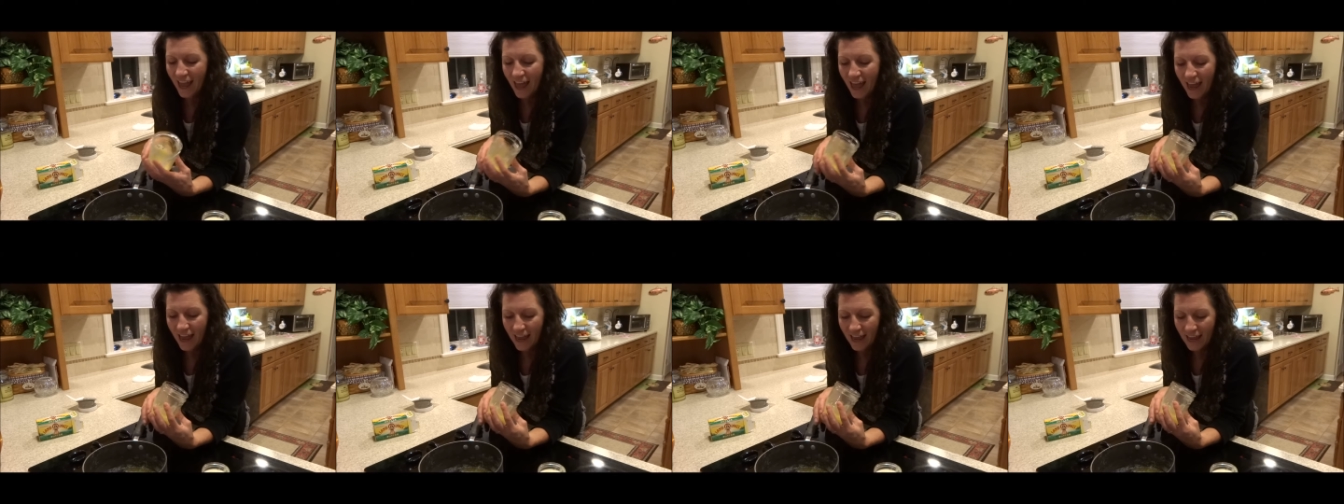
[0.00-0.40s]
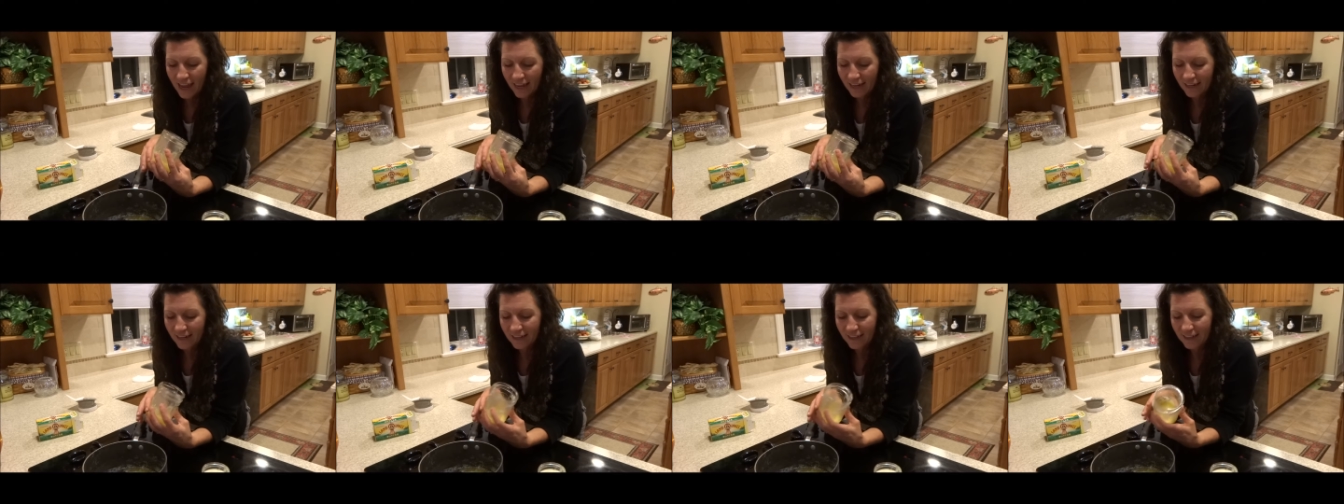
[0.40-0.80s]

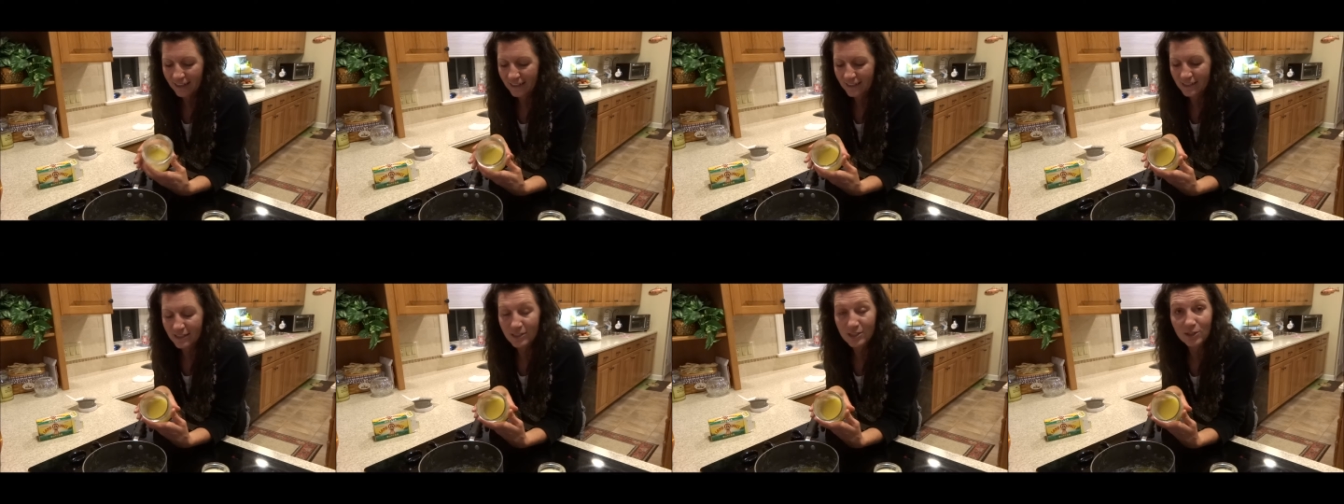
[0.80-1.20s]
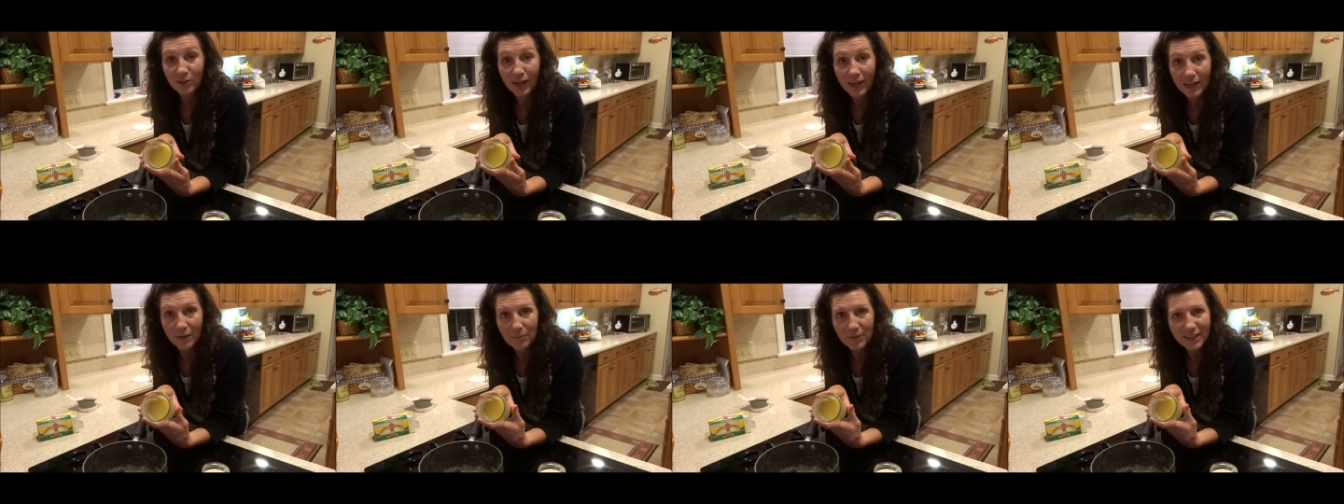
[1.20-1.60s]
And this is
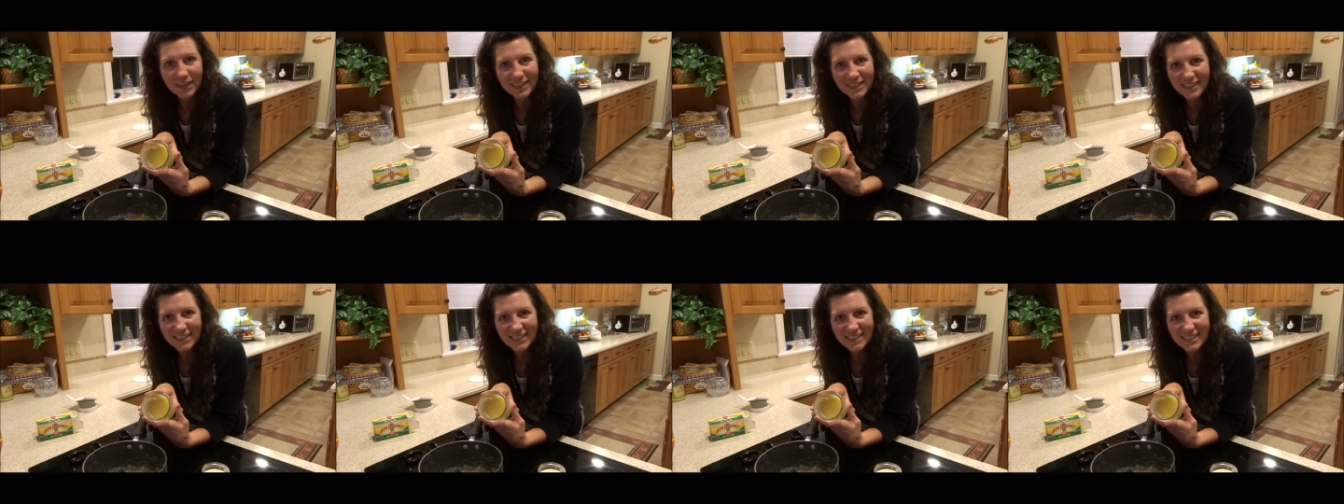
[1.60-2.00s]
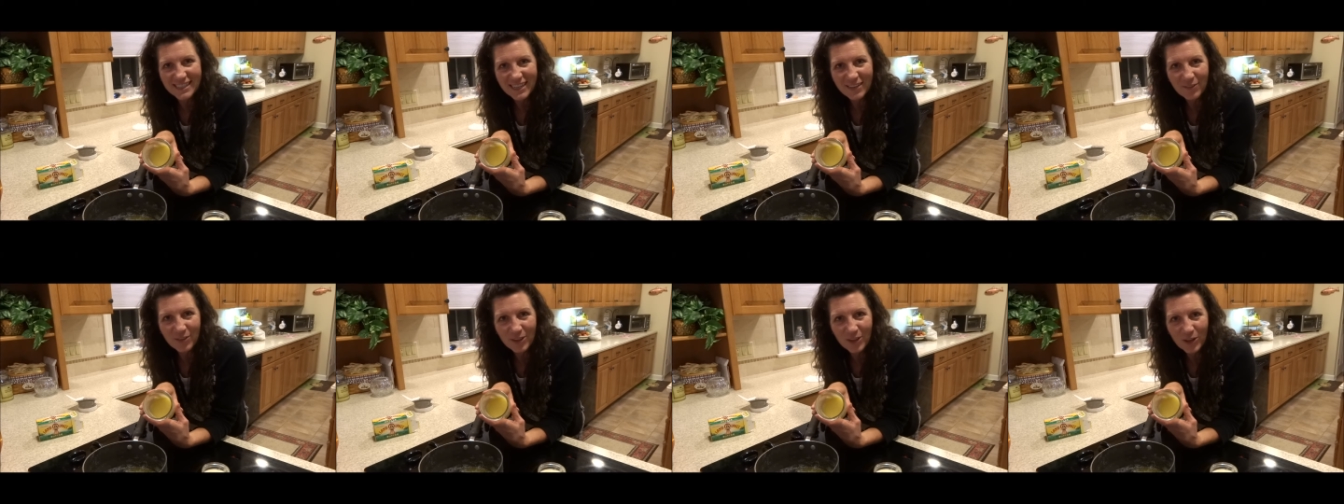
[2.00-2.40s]
great because
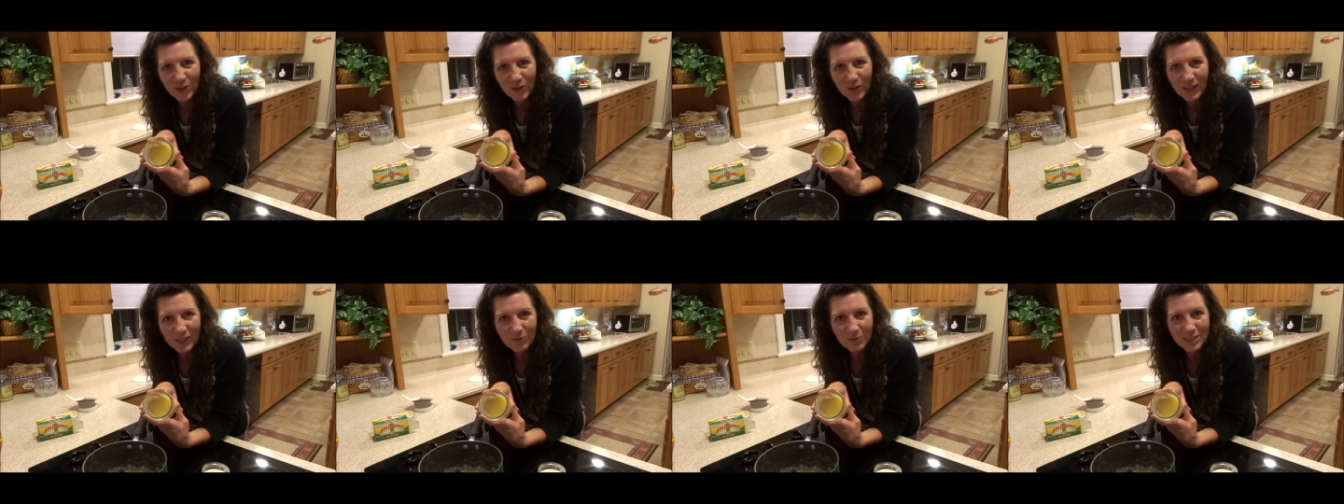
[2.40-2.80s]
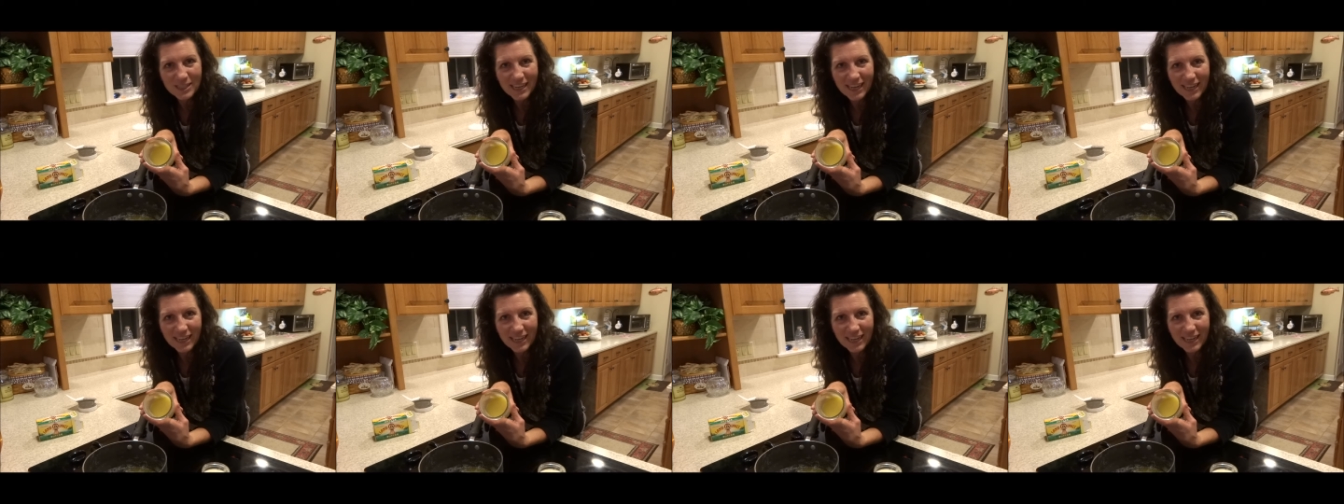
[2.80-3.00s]
even though it was